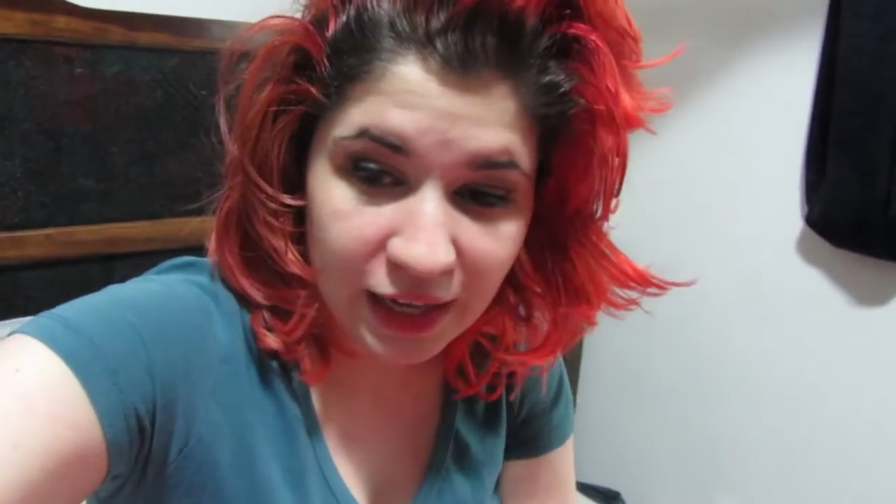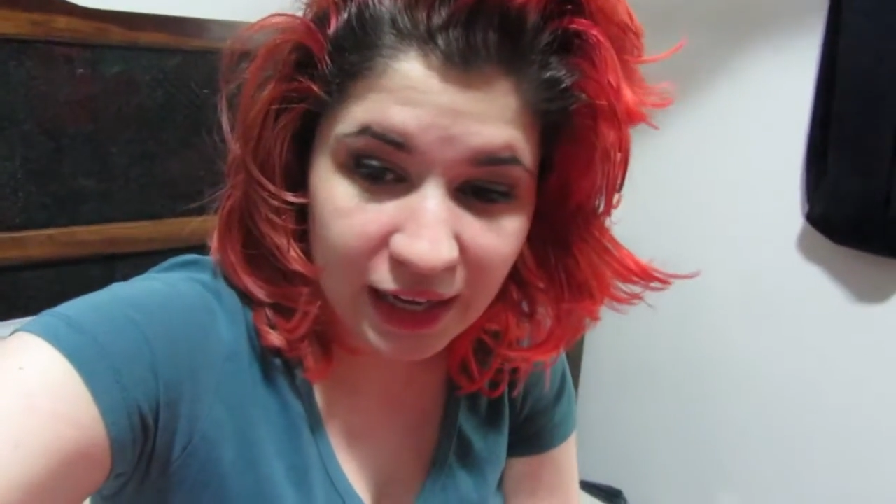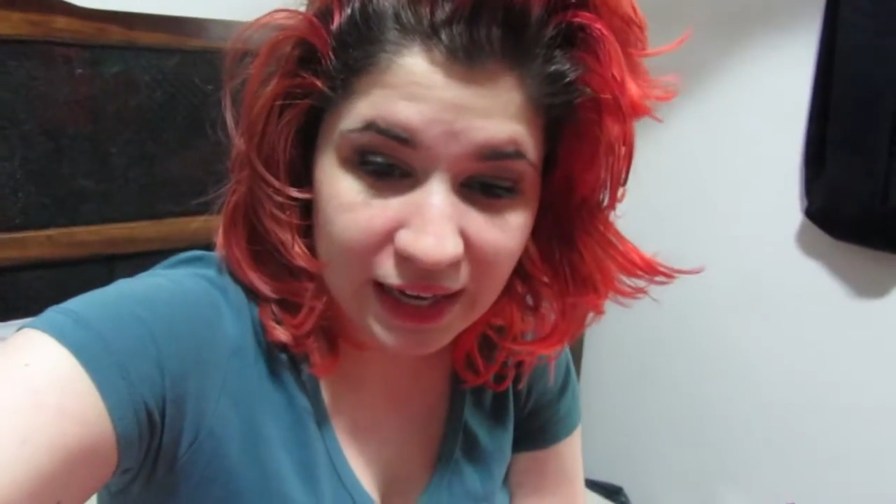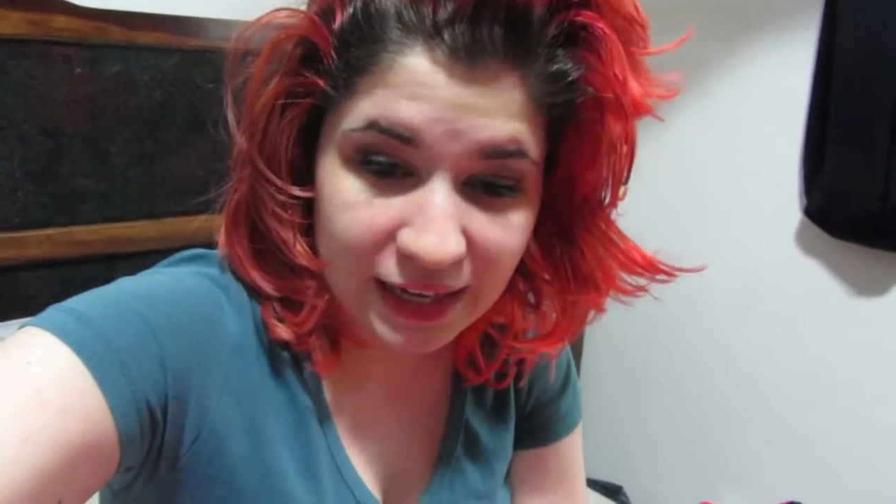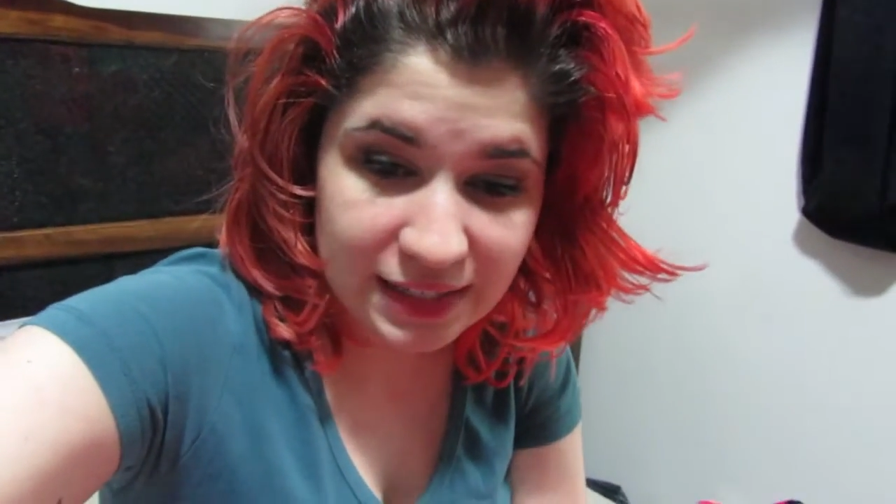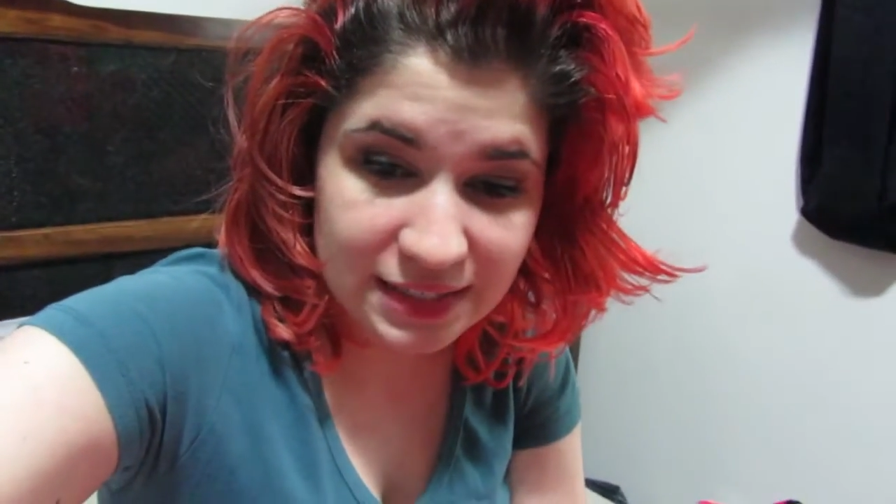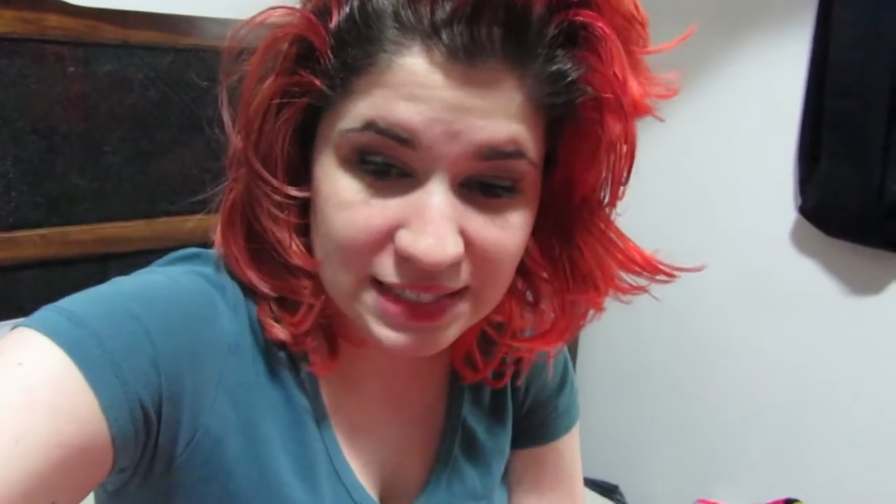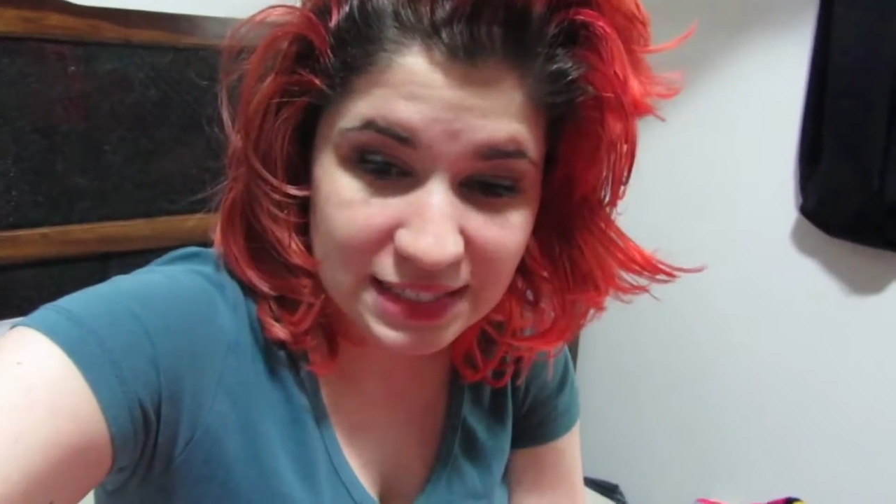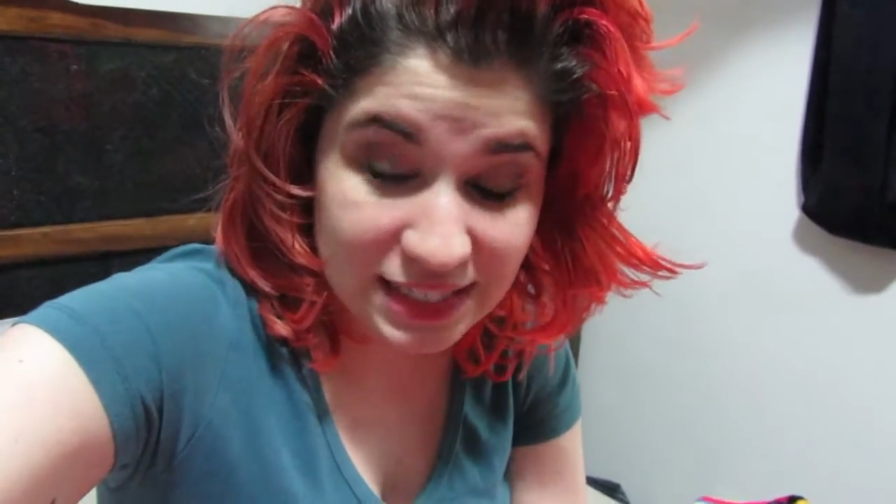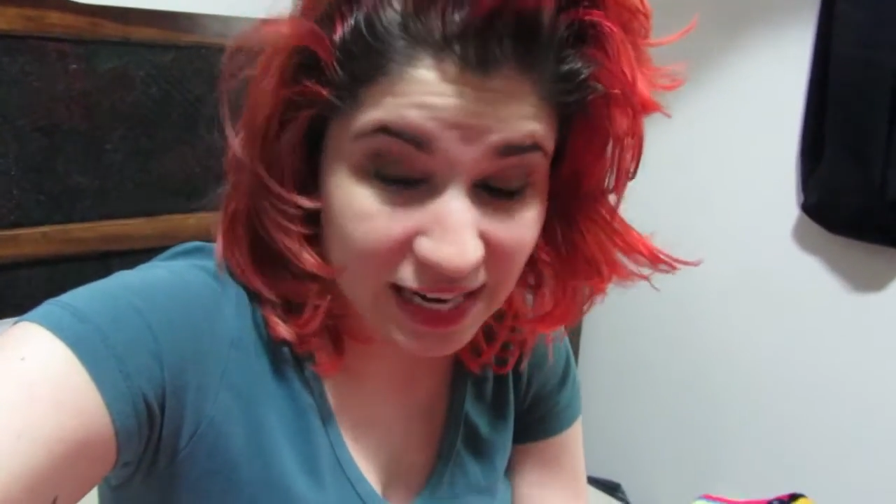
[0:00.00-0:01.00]

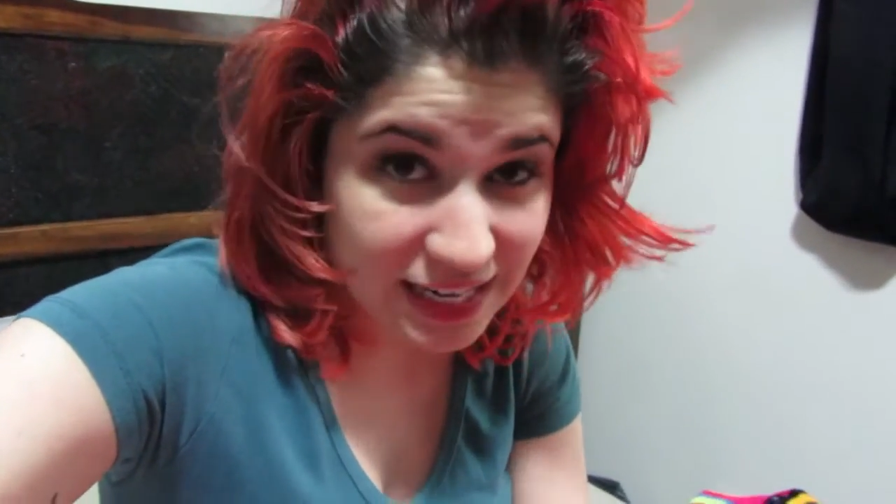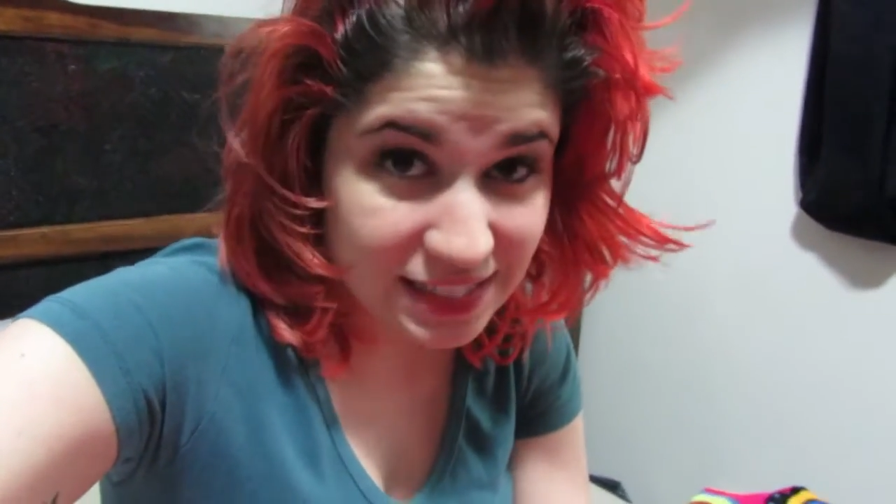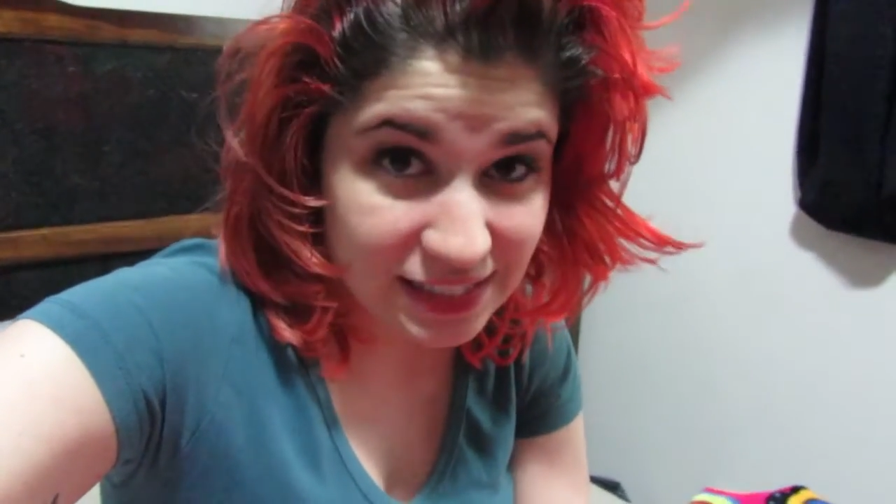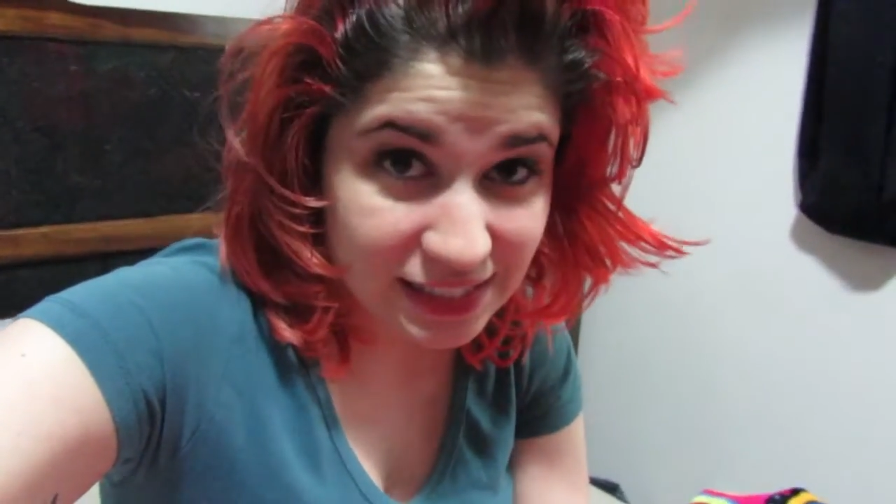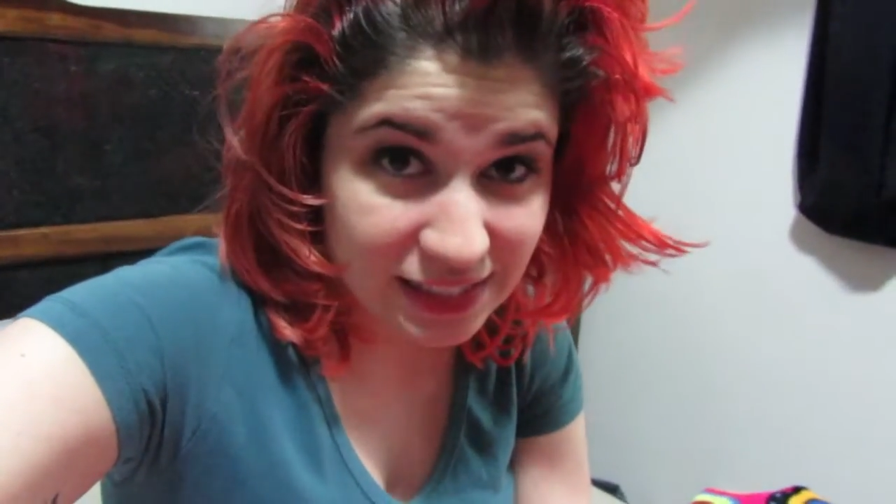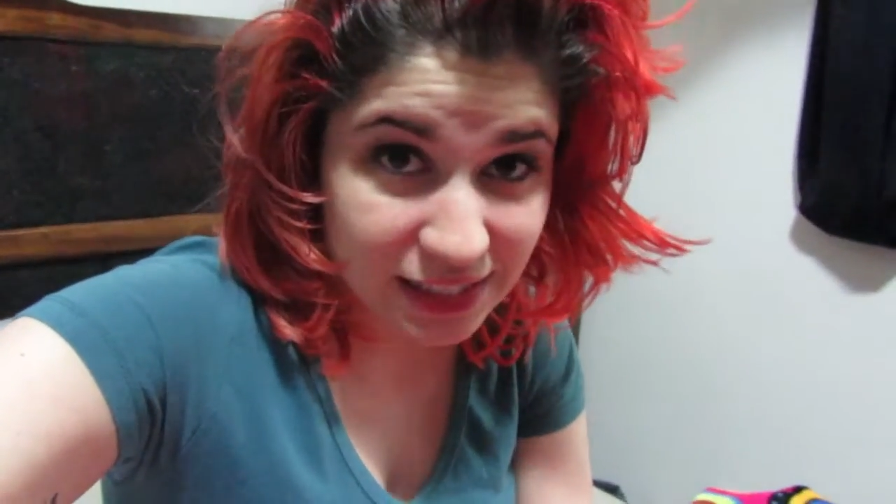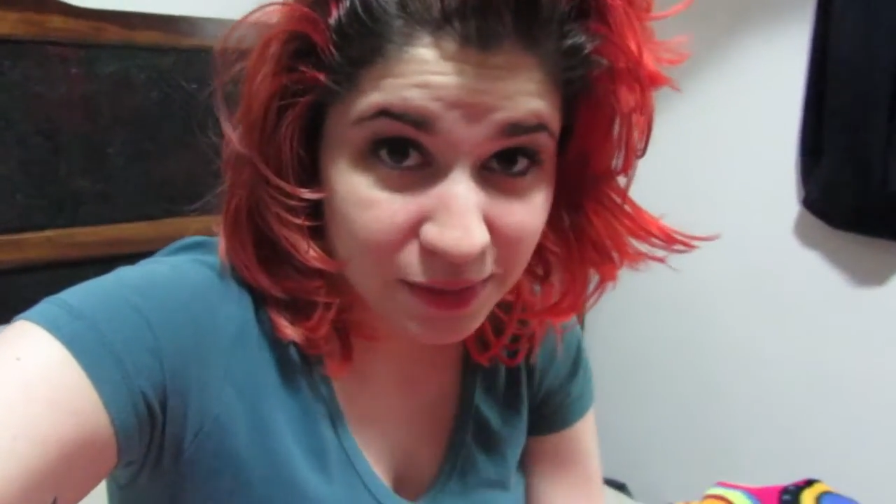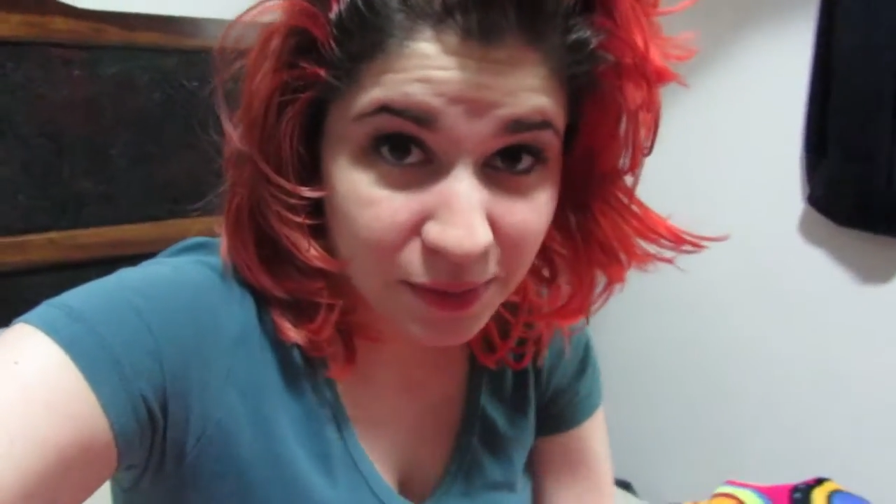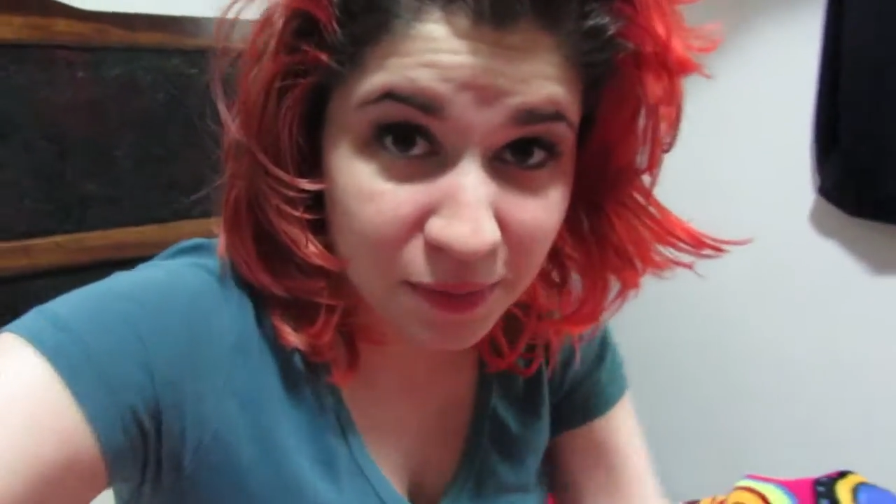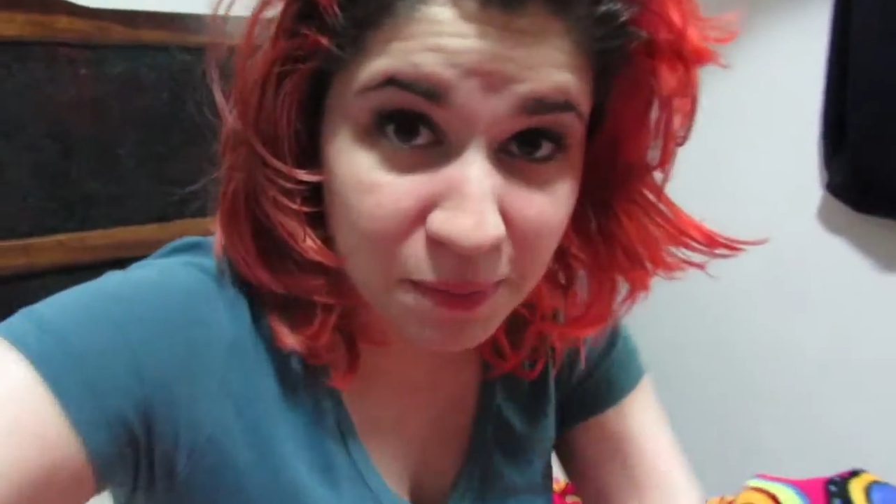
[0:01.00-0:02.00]
And Daisy is here with